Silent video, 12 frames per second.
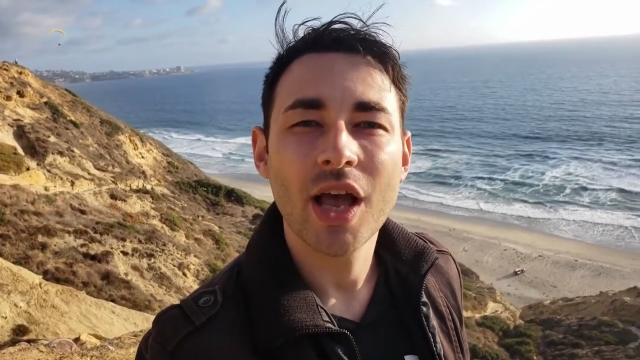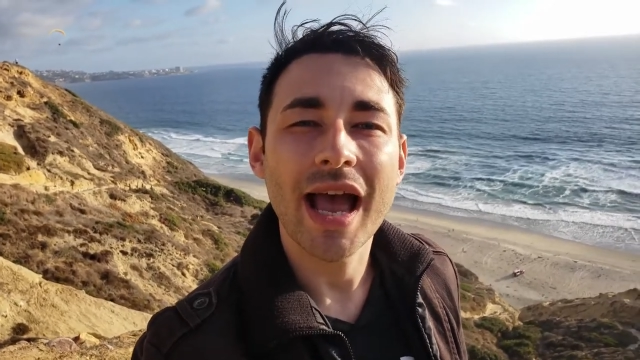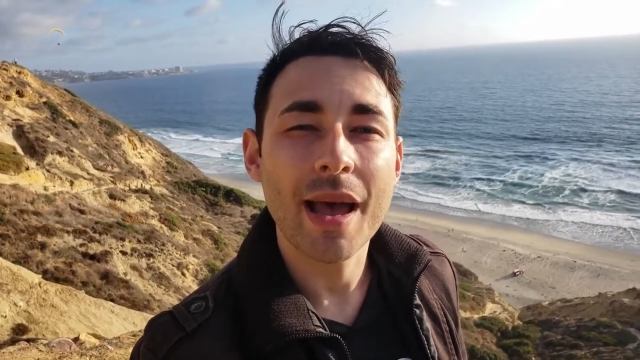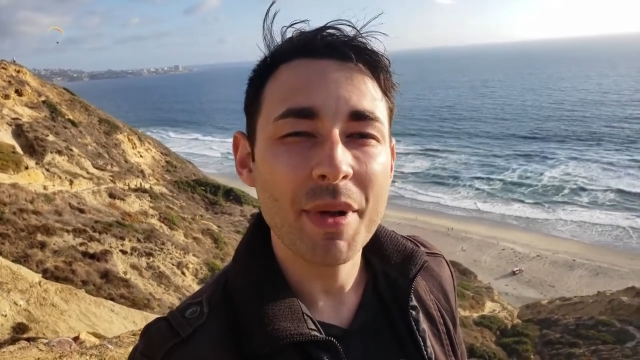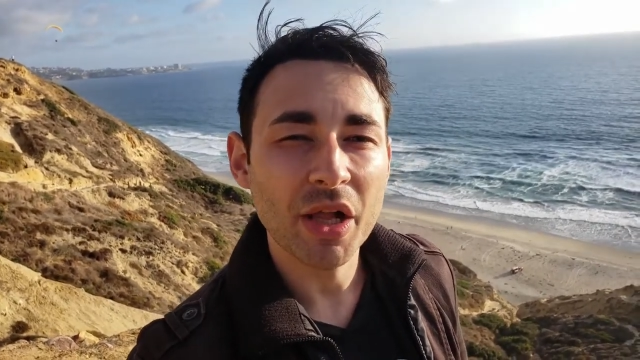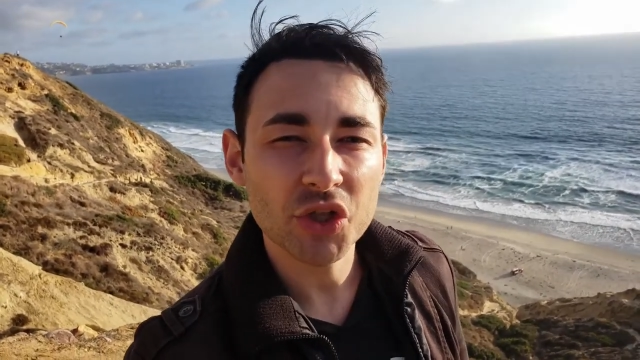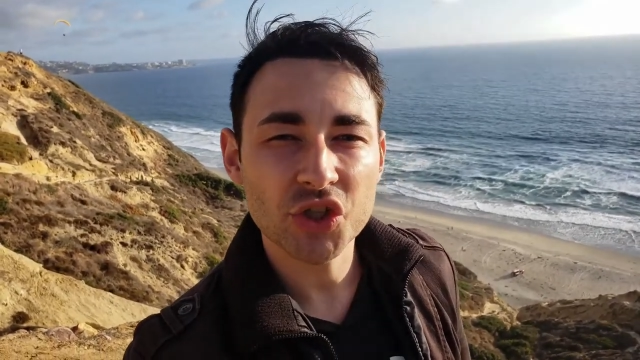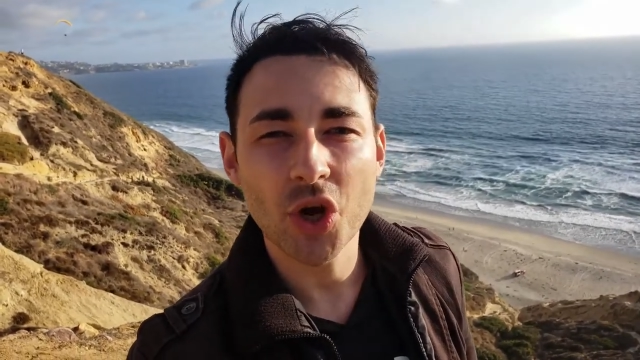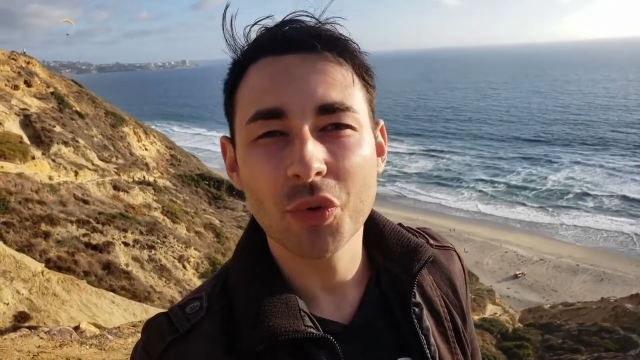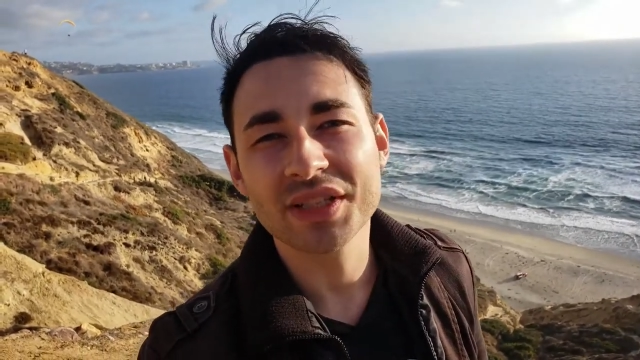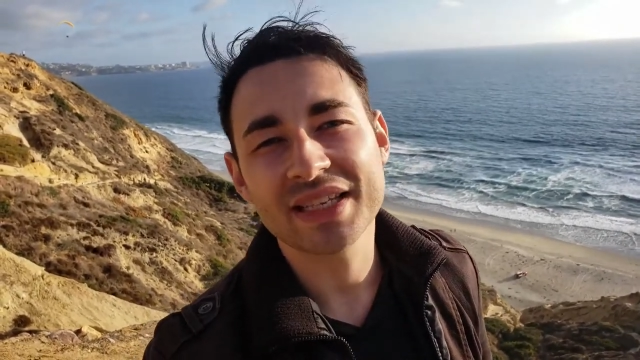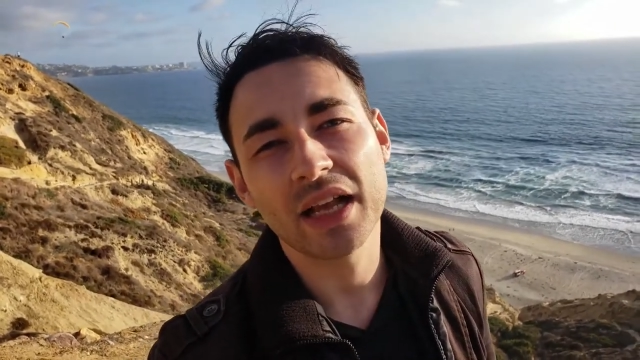ML
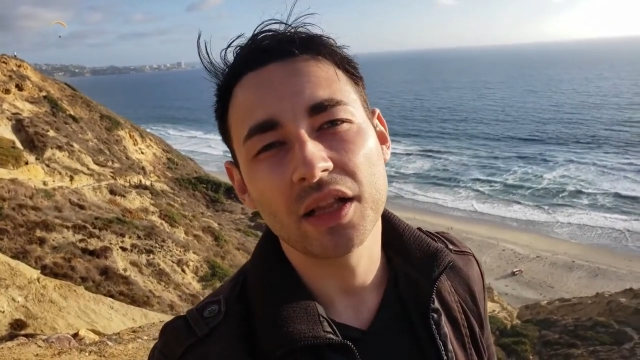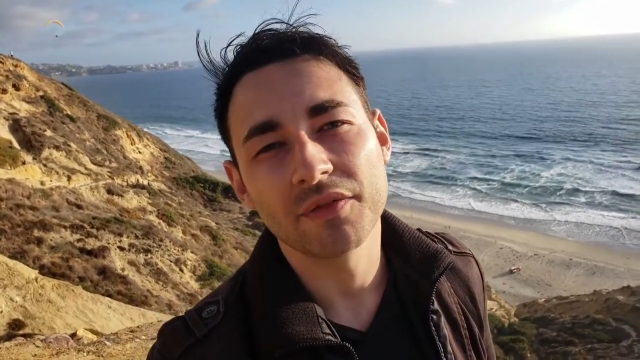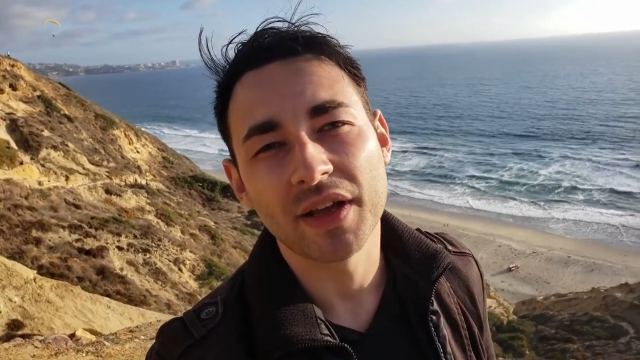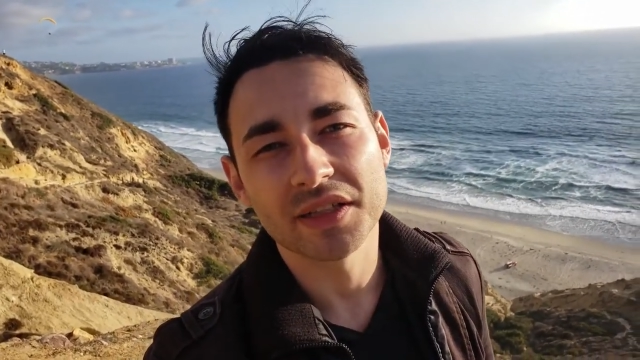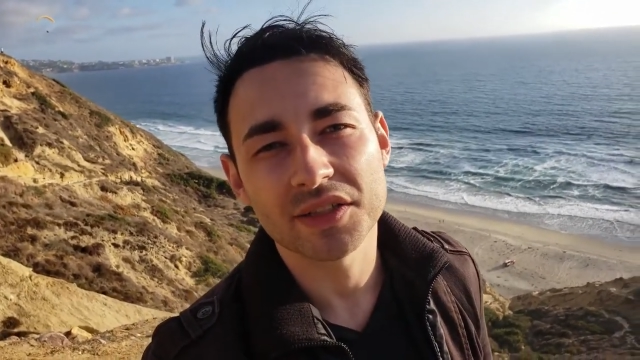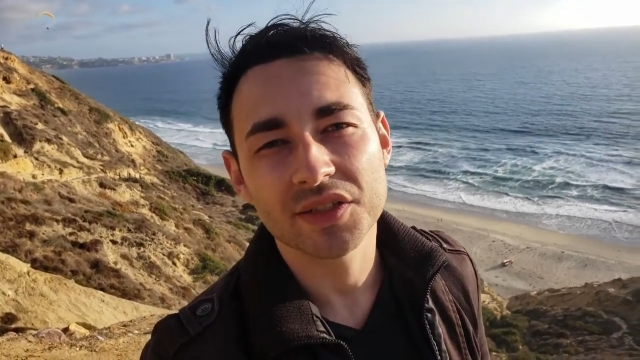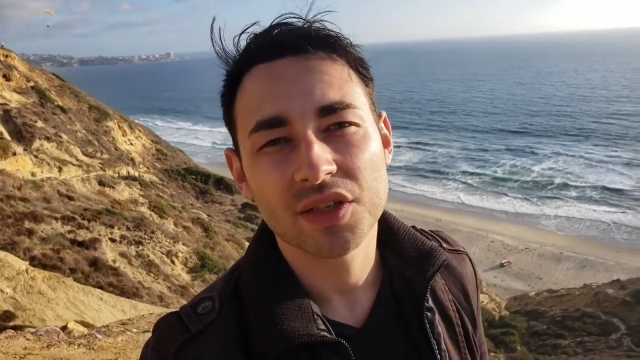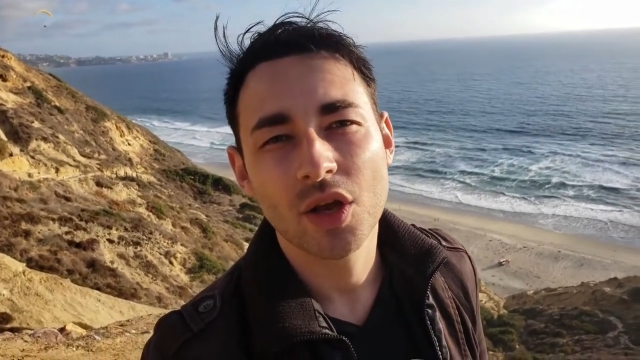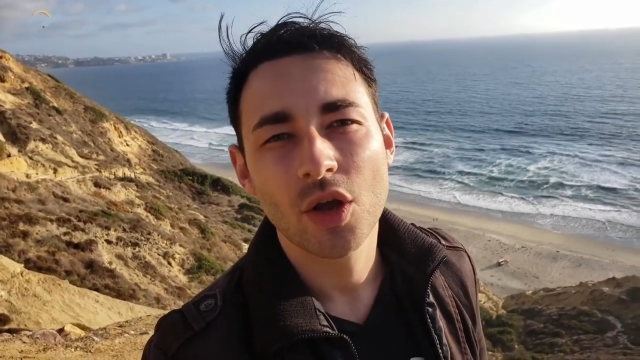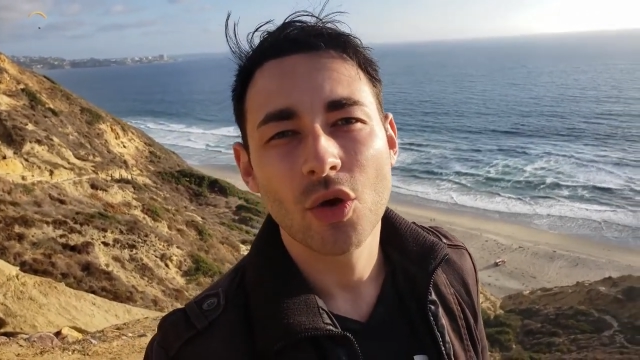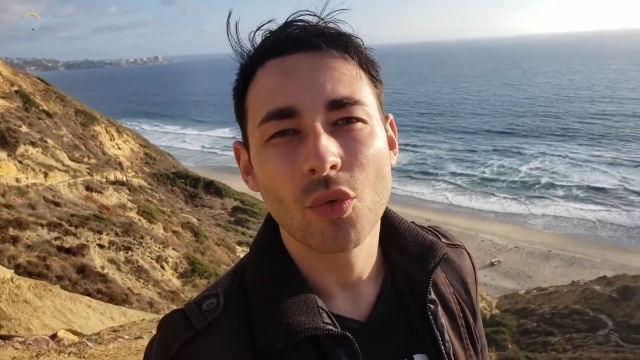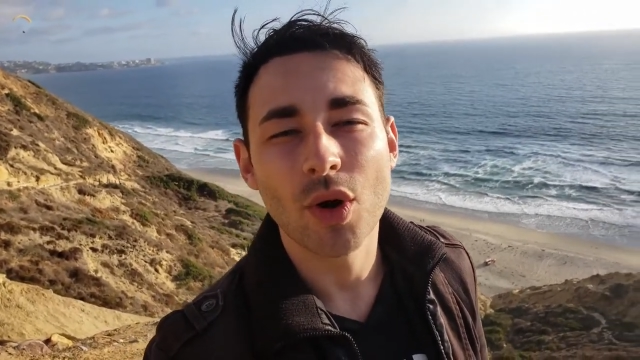show and tell events
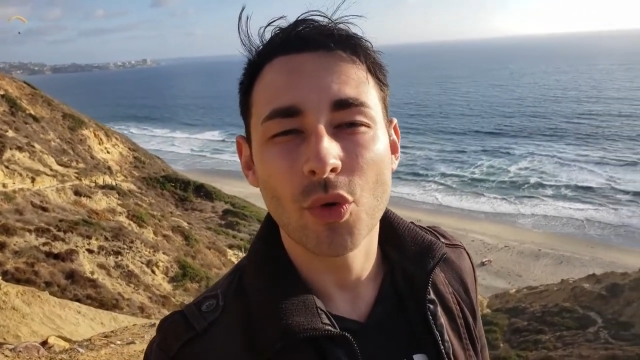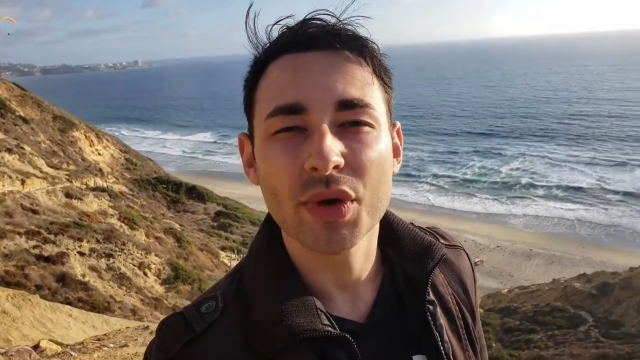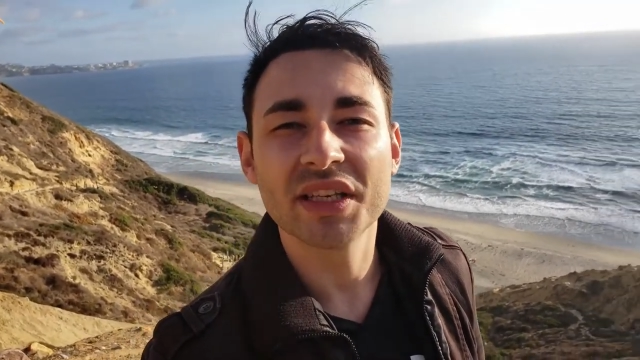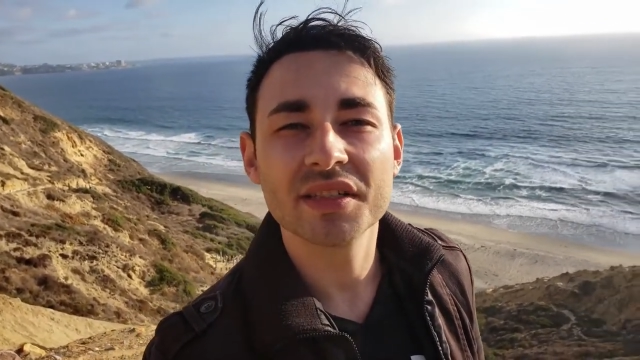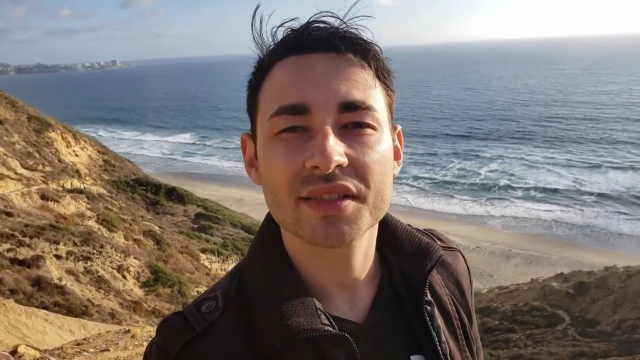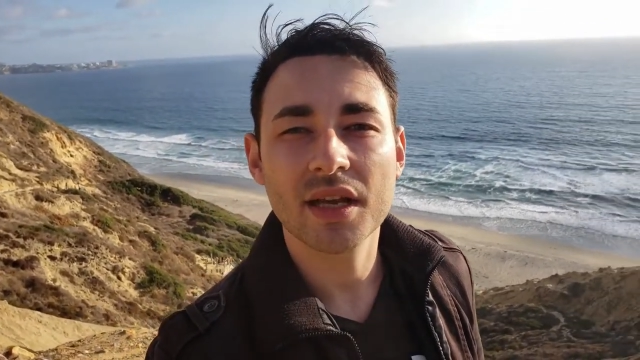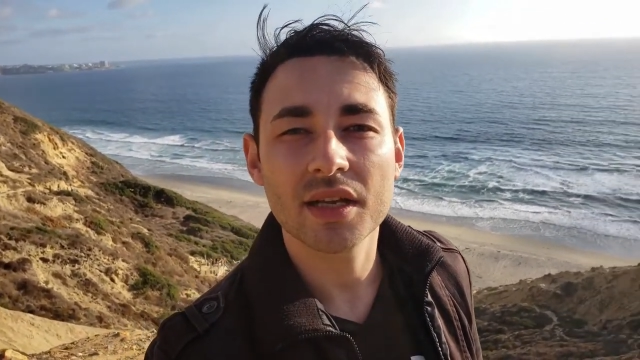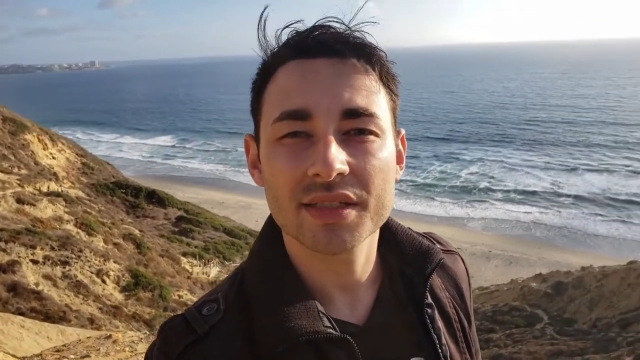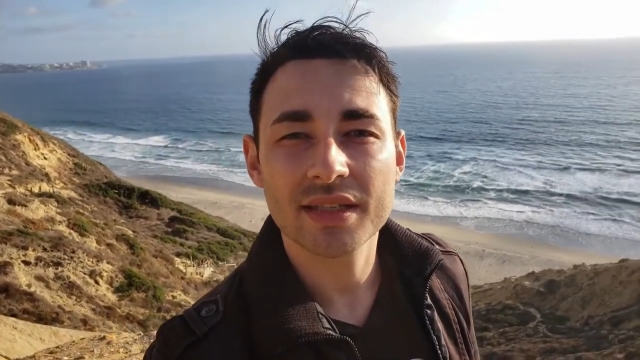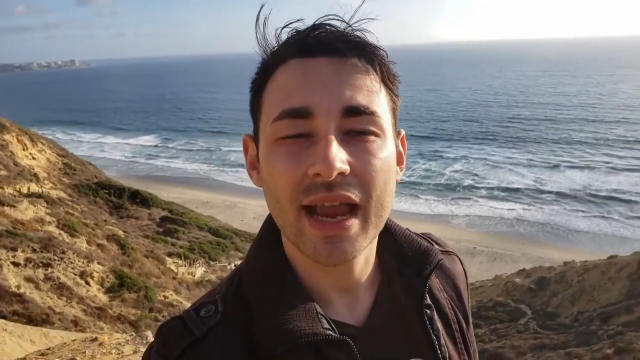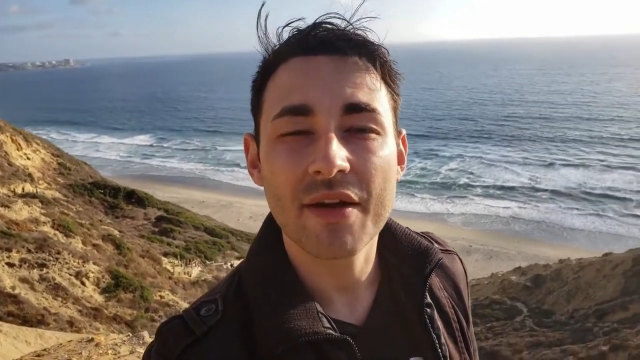where we discussed